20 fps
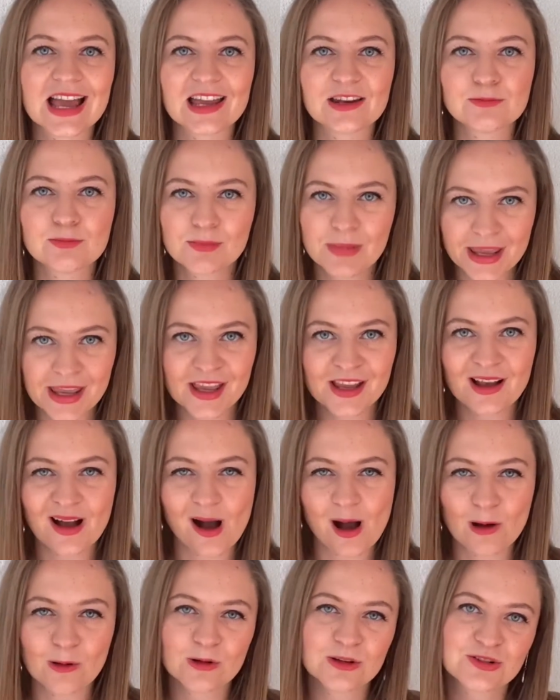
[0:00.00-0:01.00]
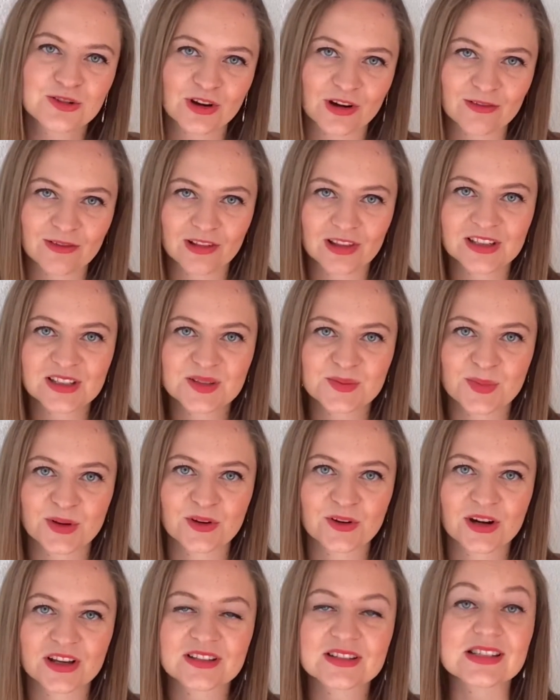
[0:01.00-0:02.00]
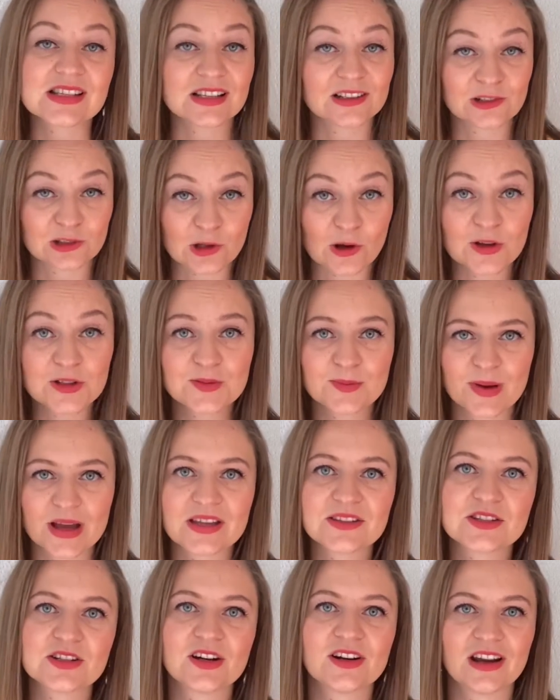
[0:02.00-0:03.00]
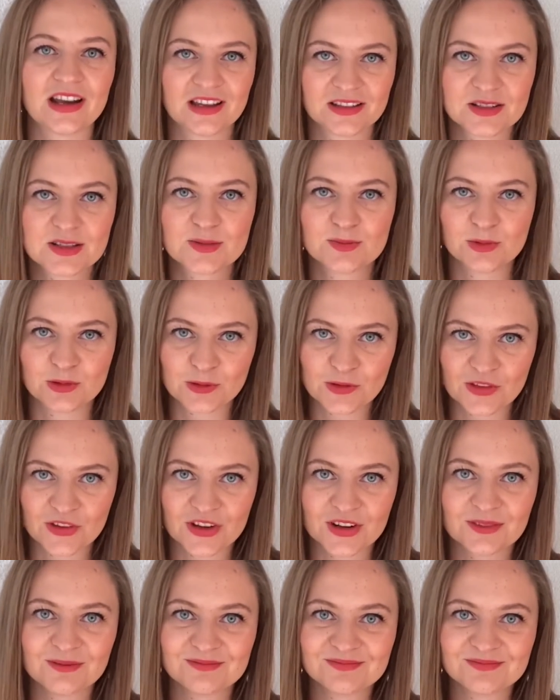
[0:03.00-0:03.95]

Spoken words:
and make our travel experience a lot better and smoother.